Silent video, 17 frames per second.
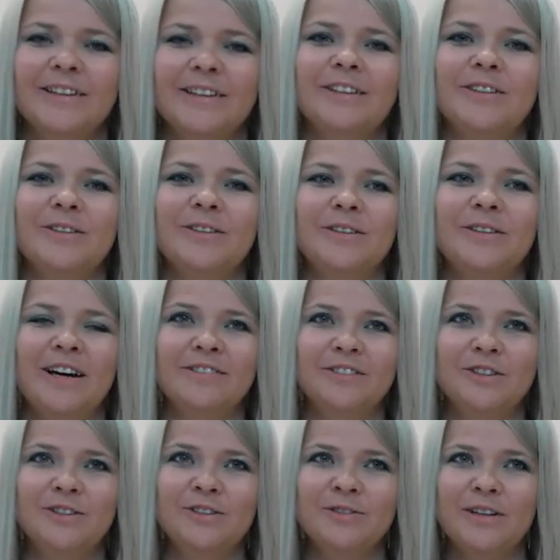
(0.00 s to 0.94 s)
Good
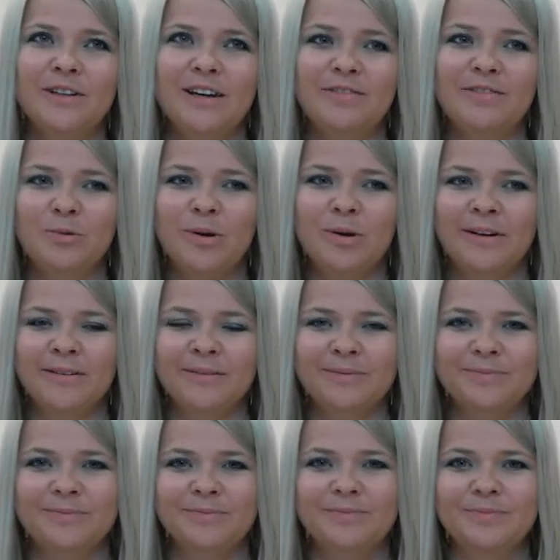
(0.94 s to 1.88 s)
afternoon,
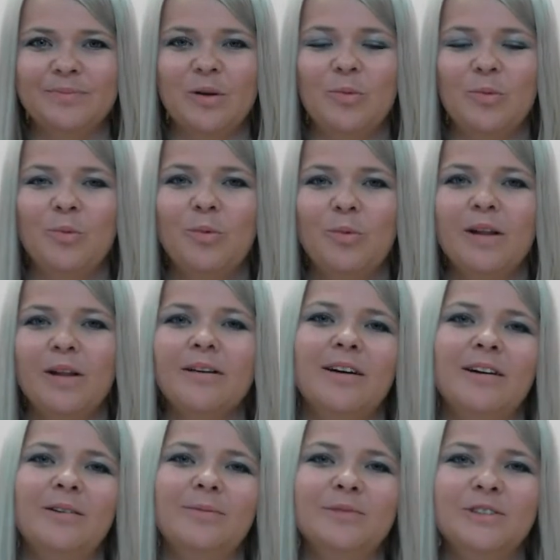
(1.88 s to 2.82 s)
everyone.
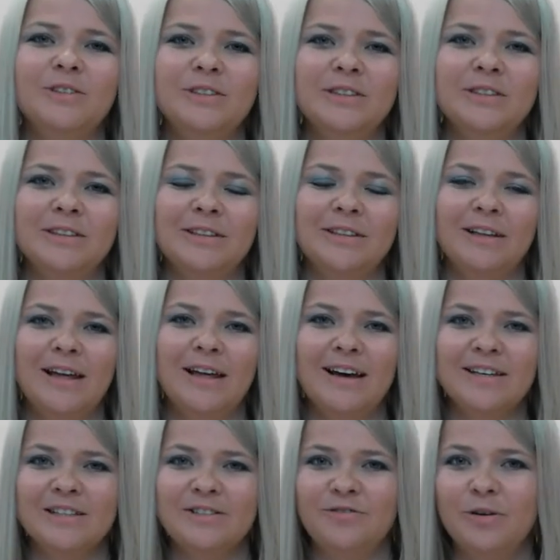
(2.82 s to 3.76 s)
Welcome to the
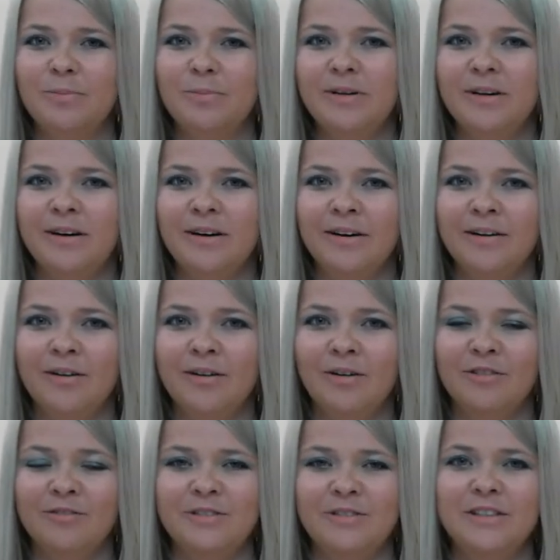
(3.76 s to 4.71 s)
last webinar
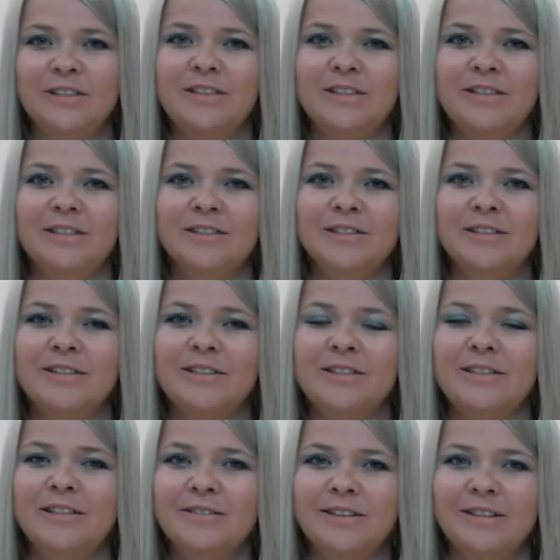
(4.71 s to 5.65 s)
of this year's
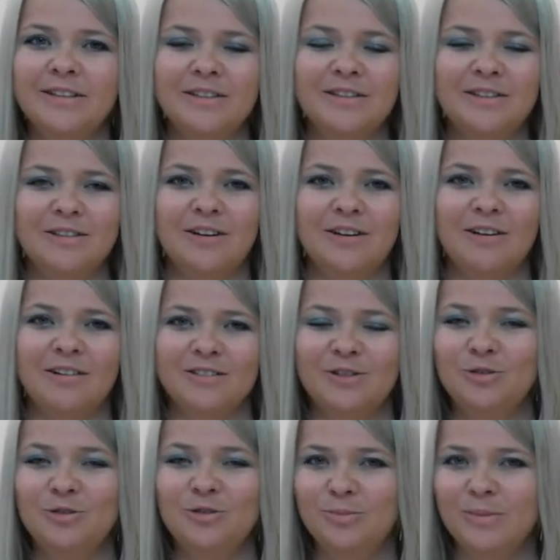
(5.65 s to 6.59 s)
series of
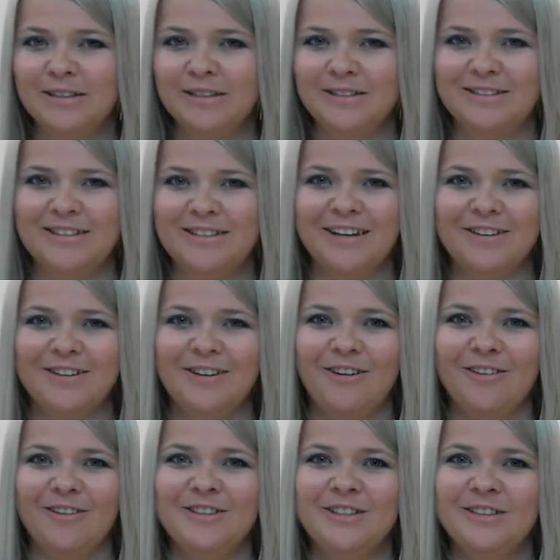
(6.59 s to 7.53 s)
Zoomat
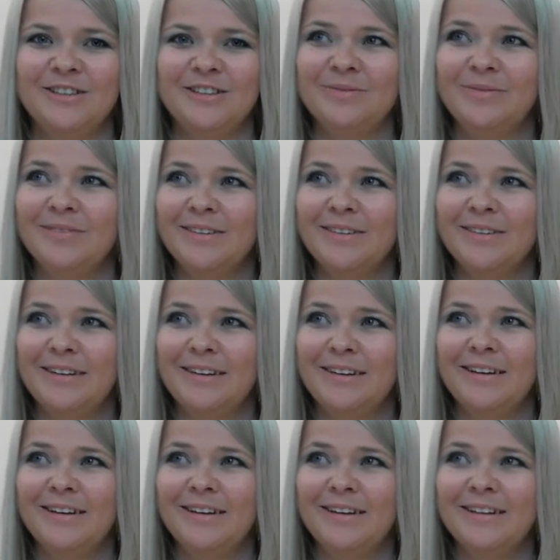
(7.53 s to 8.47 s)
Technology.
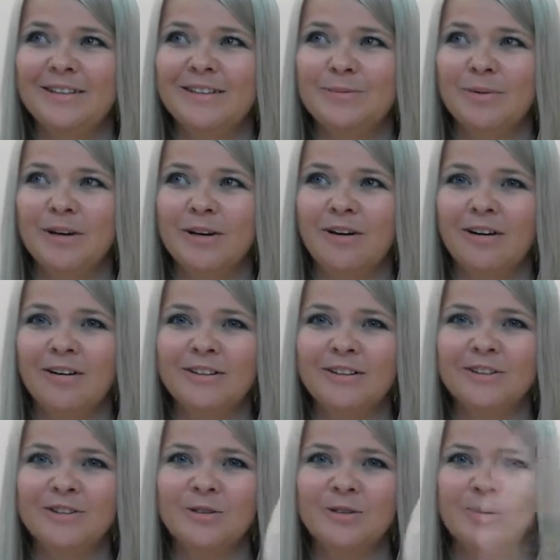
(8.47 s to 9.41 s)
It is my
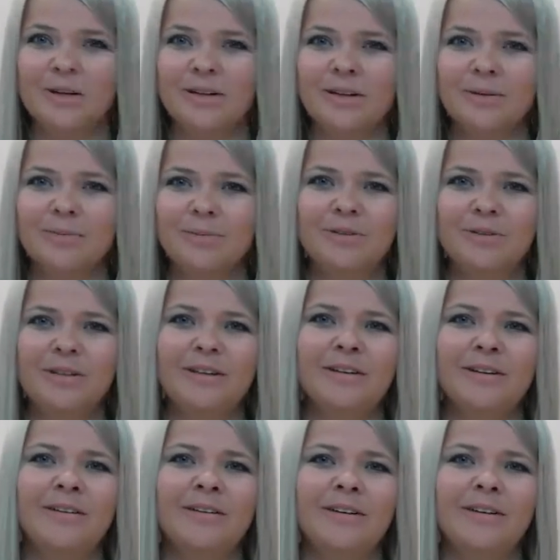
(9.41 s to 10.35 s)
honor to welcome you
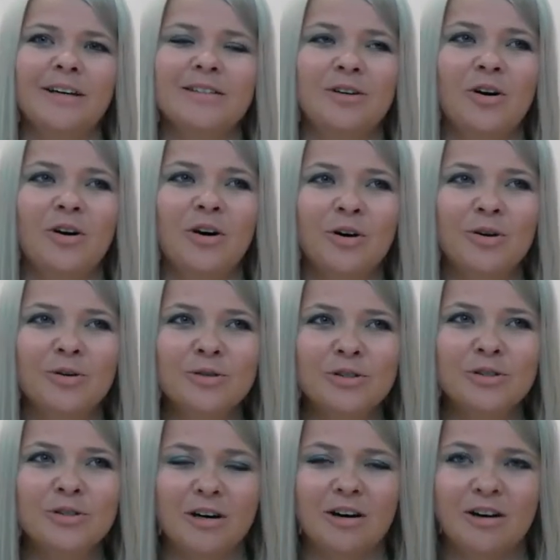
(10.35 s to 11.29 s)
here as the
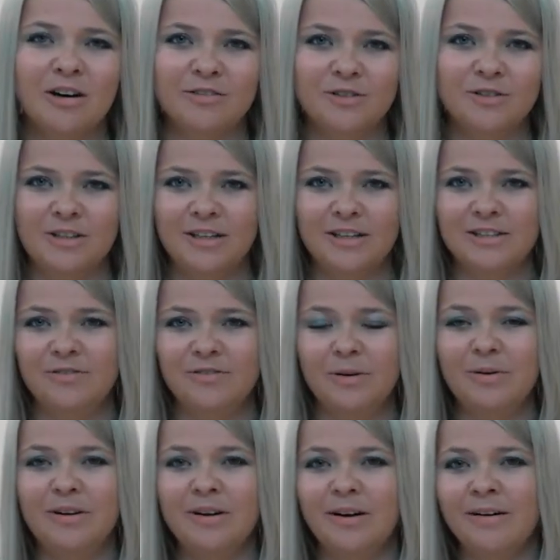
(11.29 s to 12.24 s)
host of today's
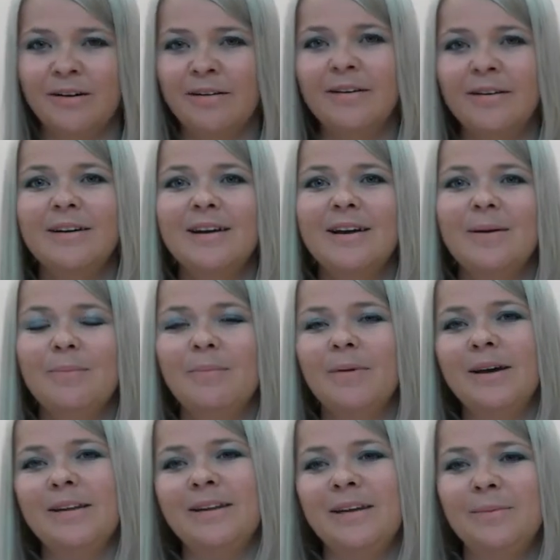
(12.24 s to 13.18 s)
webinar.
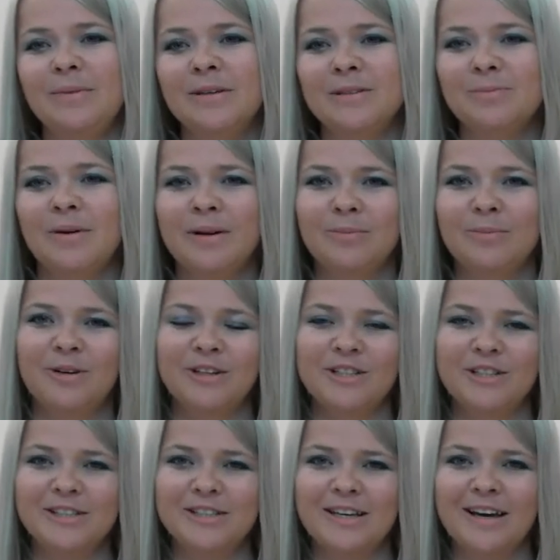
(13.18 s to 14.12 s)
My name is Barbara
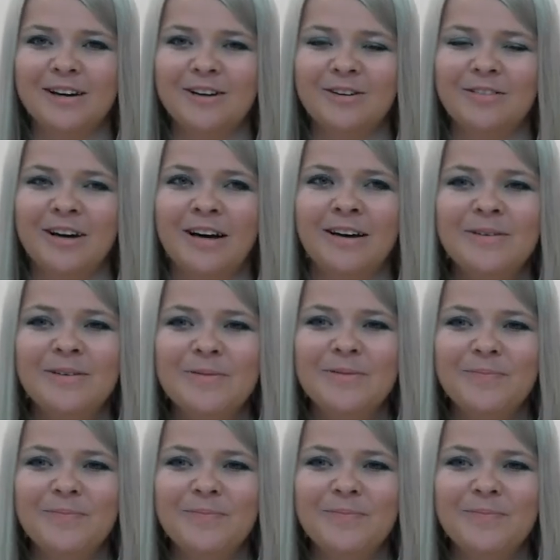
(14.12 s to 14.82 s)
Chesakova,